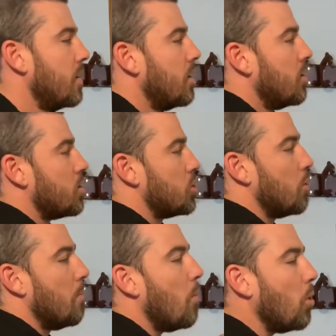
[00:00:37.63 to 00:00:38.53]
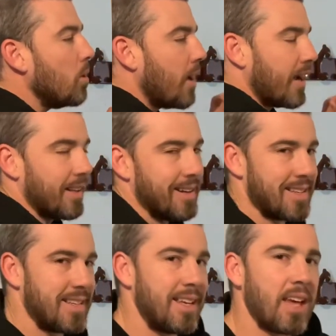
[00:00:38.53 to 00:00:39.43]
So you're more likely to
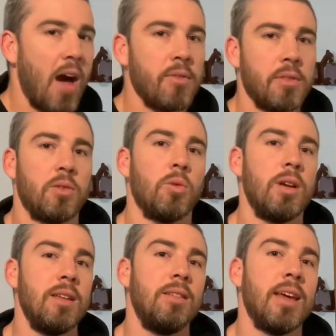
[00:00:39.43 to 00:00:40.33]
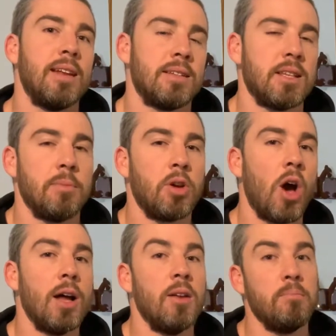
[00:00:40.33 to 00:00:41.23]
see cover 3 than some
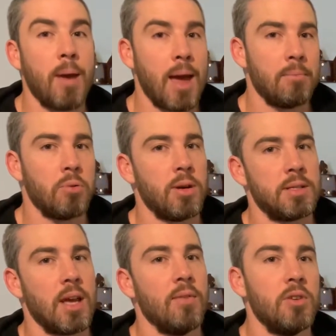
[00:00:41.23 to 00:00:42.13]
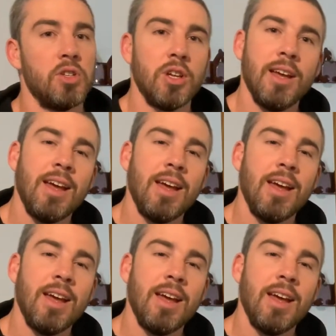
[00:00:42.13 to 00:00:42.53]
kind of man press coverage.